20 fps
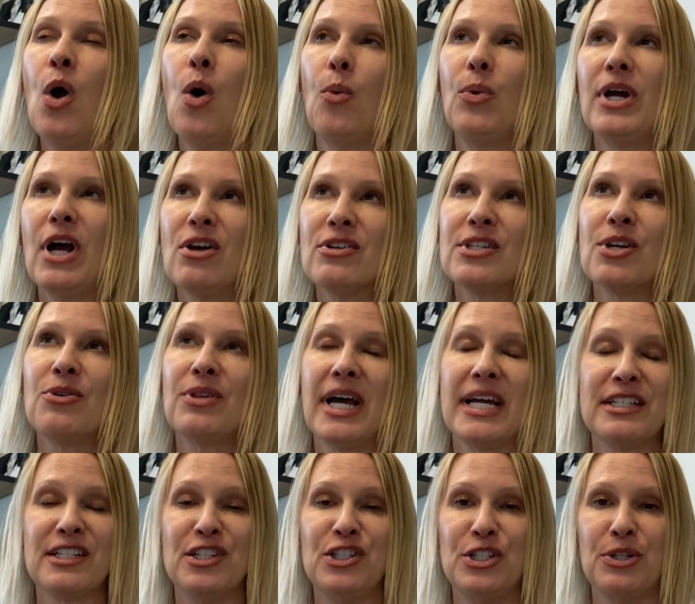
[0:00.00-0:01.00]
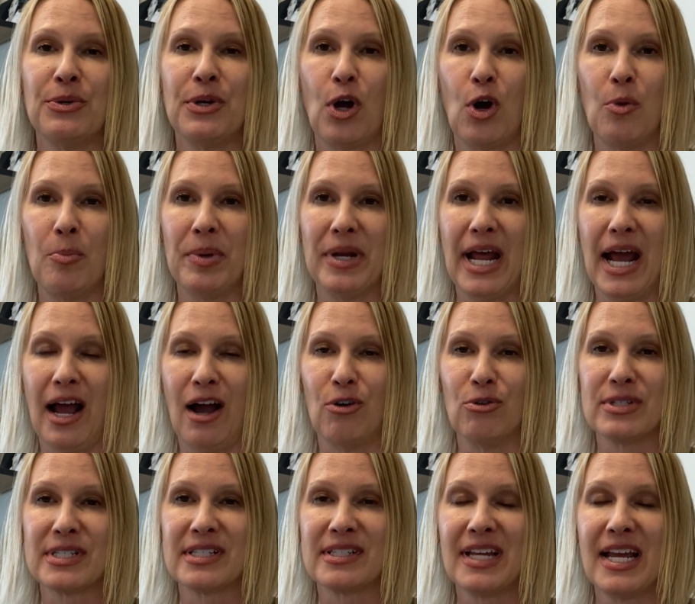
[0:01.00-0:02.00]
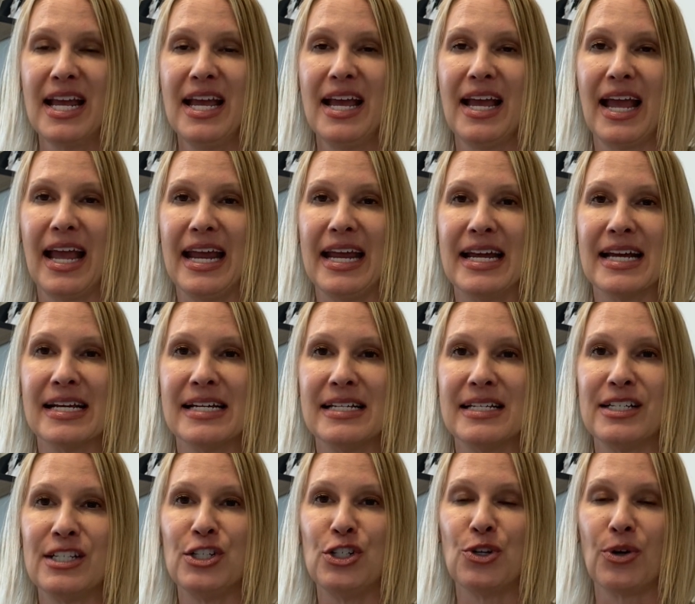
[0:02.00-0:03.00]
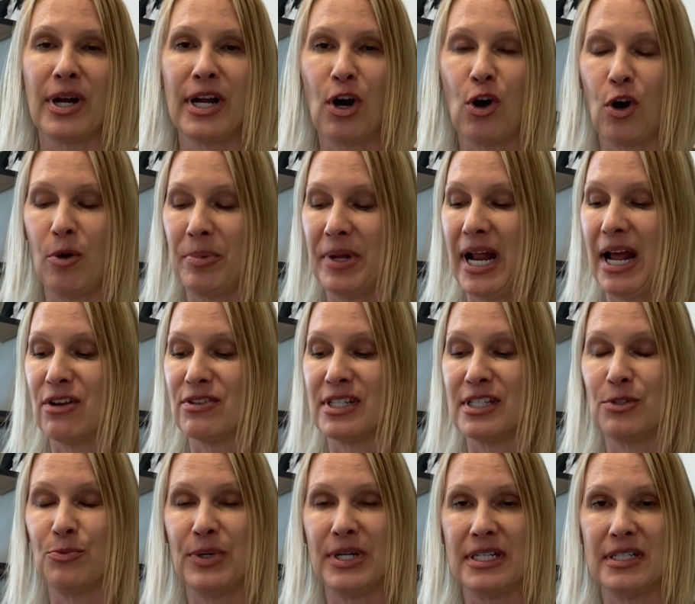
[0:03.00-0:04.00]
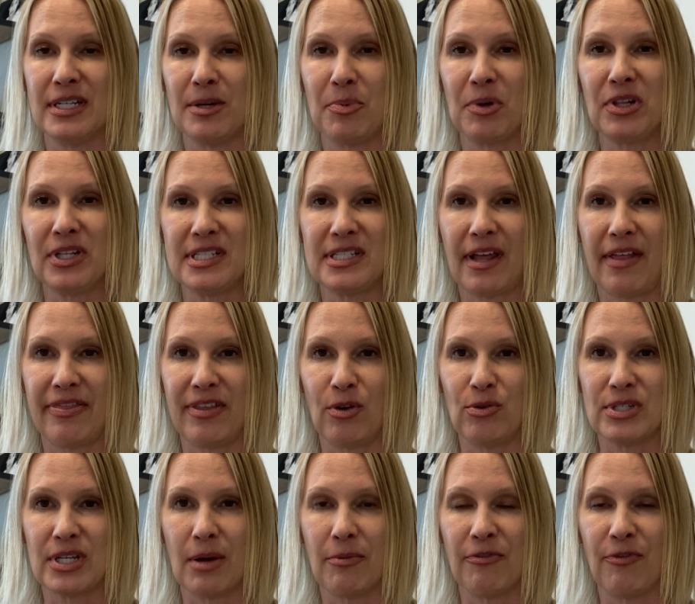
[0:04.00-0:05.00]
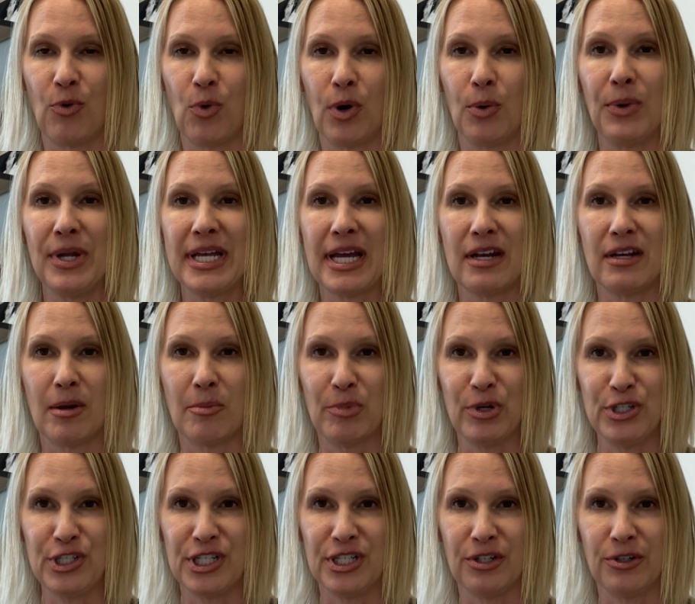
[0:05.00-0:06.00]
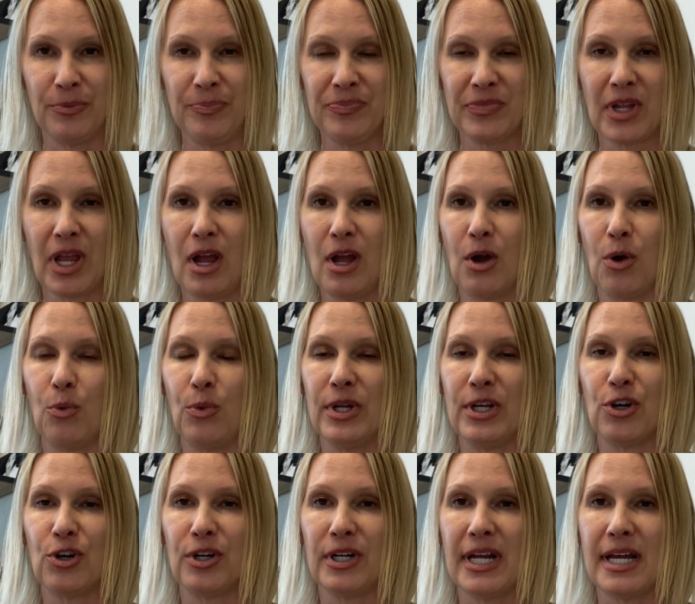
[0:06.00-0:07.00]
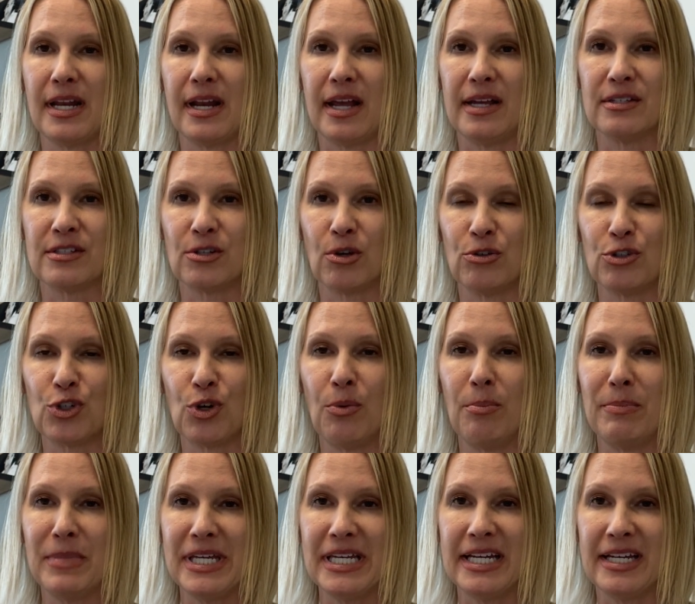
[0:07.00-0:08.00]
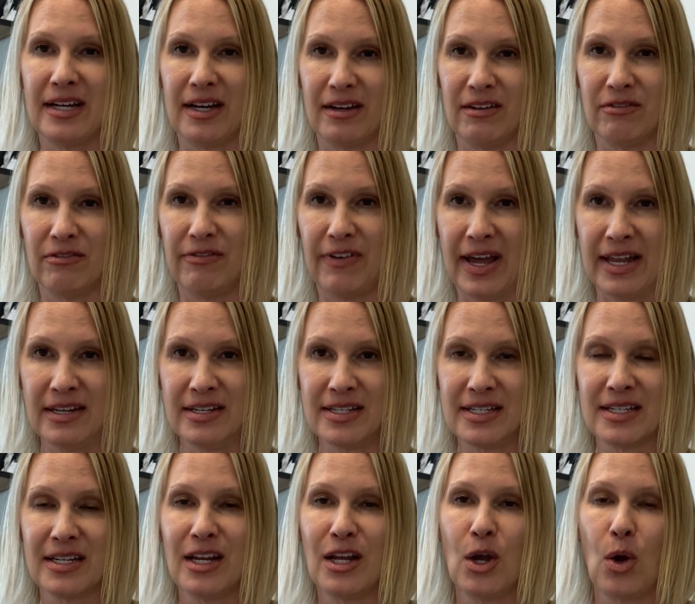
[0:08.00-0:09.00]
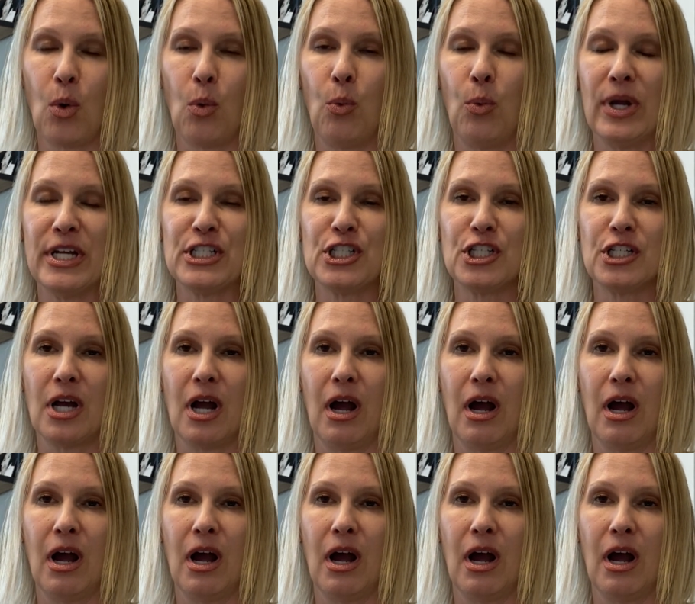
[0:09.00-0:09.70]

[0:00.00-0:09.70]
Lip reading: We also like to do an open house. And during our open houses, we typically set those up for weekend number 2. We create a social media event, which